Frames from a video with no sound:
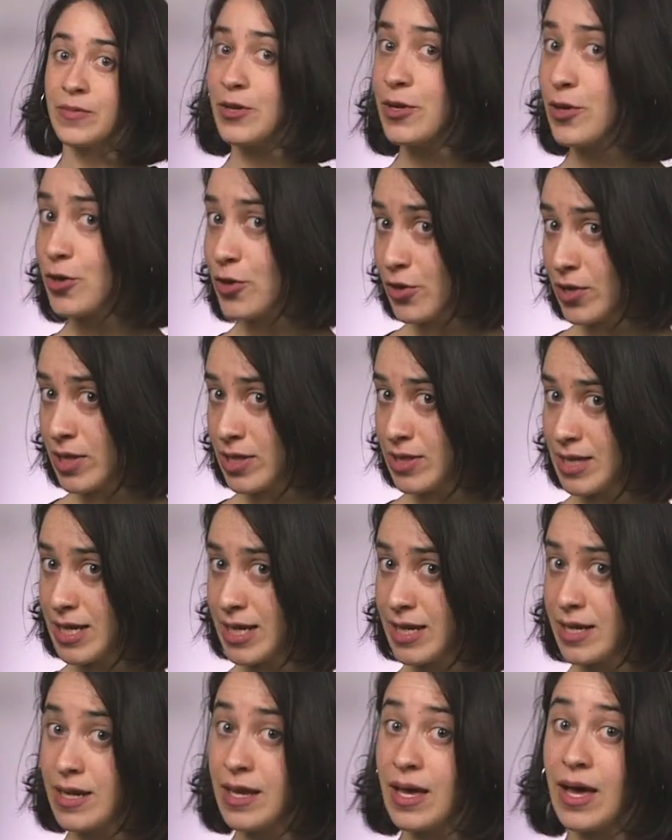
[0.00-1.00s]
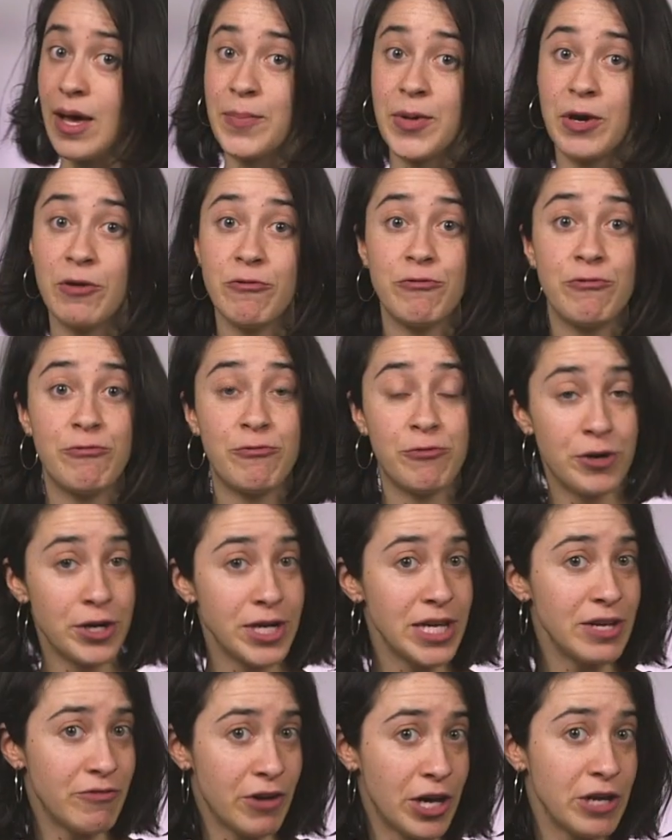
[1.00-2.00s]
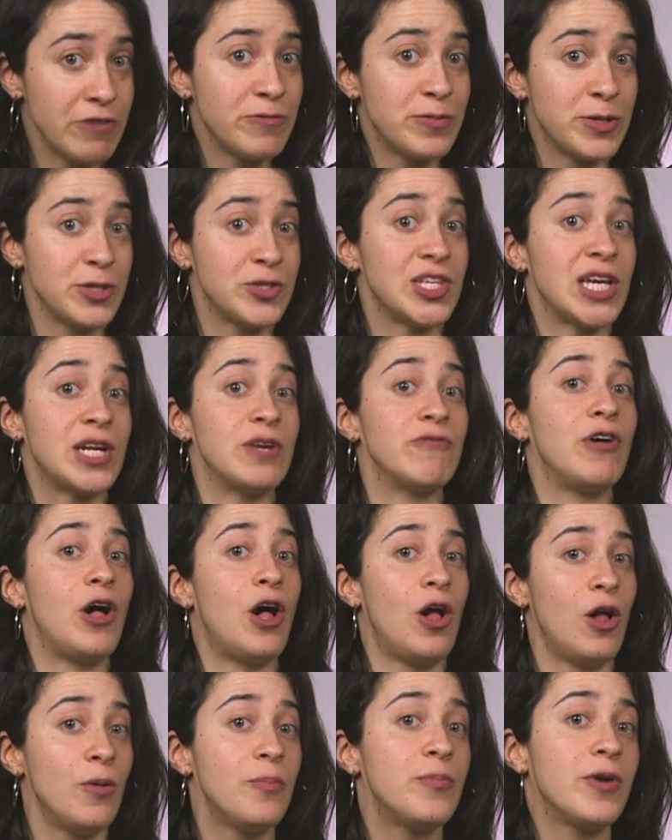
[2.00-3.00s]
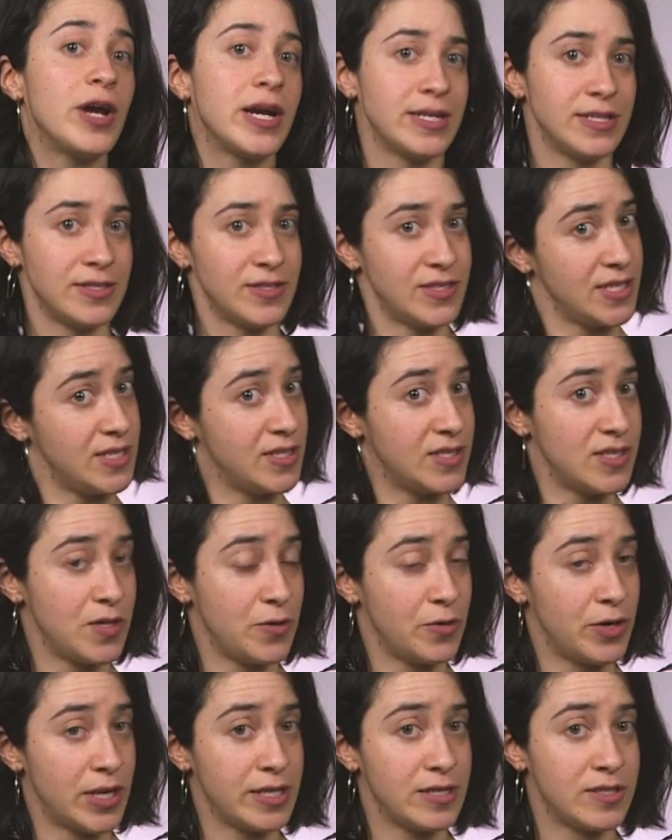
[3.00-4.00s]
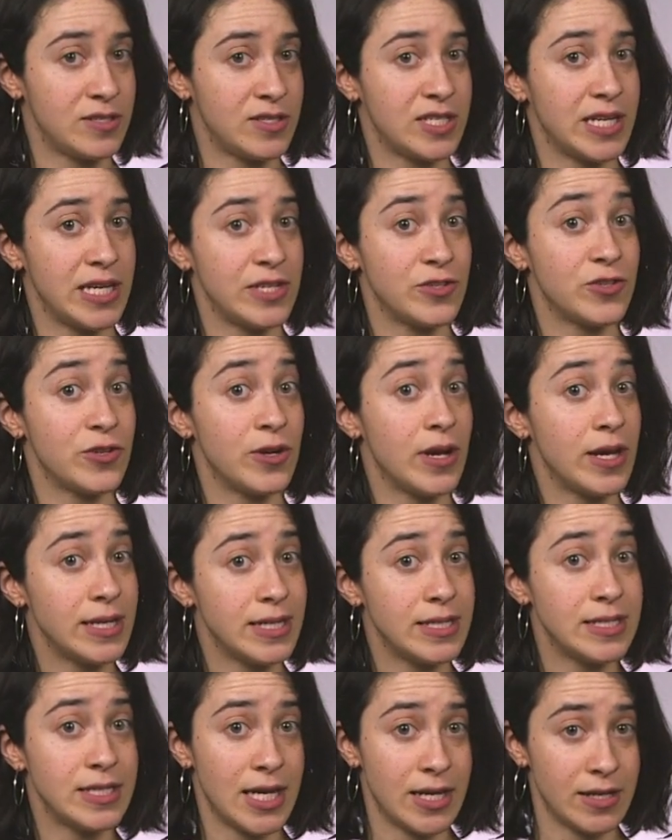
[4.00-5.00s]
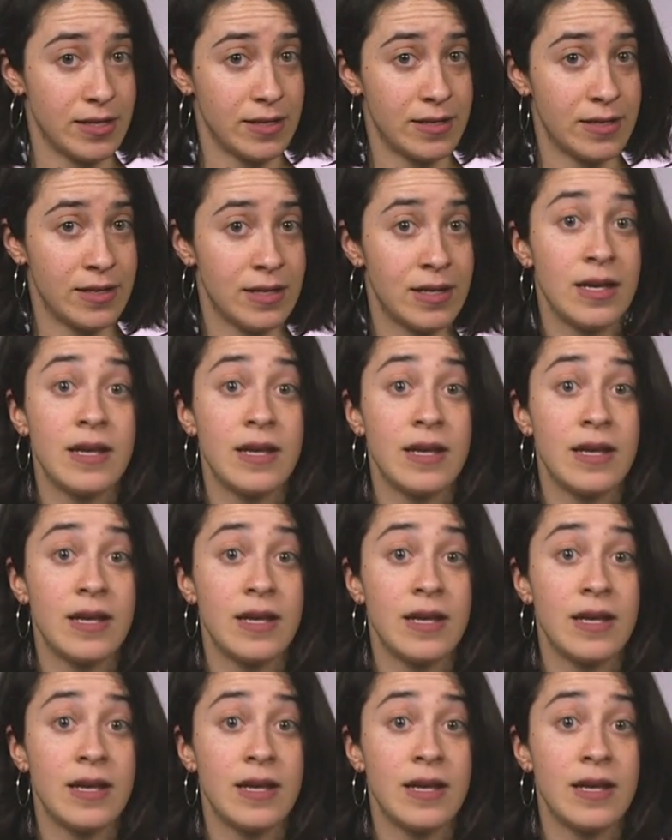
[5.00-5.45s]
Currently, about 45% of all pregnancies in the United States are unintended.